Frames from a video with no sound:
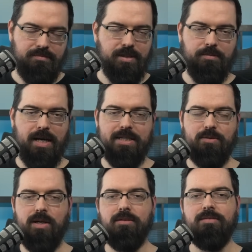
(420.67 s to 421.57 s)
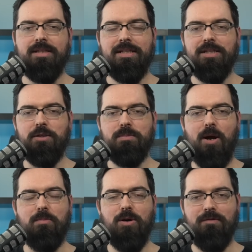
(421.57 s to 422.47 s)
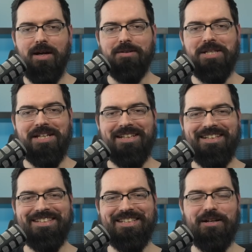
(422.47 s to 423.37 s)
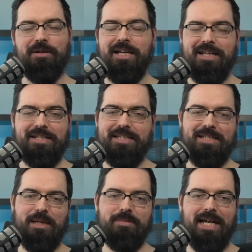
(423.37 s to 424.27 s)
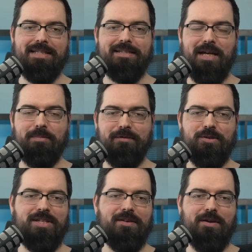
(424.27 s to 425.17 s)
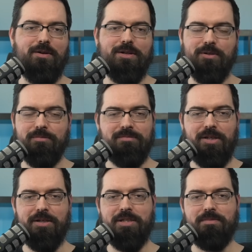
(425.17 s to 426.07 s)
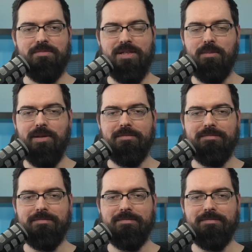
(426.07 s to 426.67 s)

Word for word: you might as well use Power Profiles. So just skip that step. If you see it on an article, you can just skip it.